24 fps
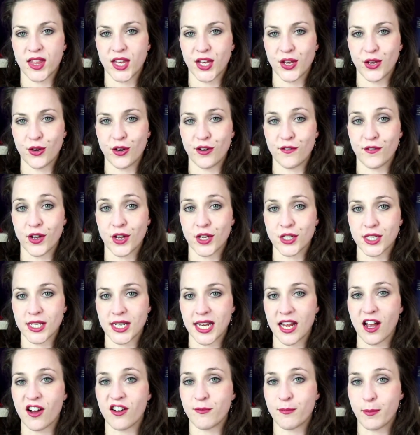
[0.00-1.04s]
the
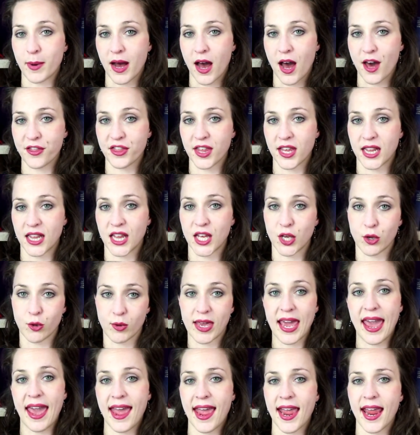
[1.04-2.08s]
University of Bath in the
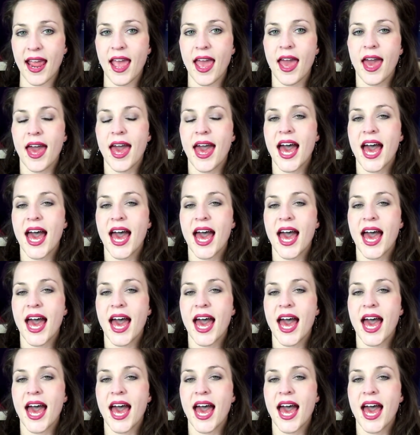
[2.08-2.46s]
UK,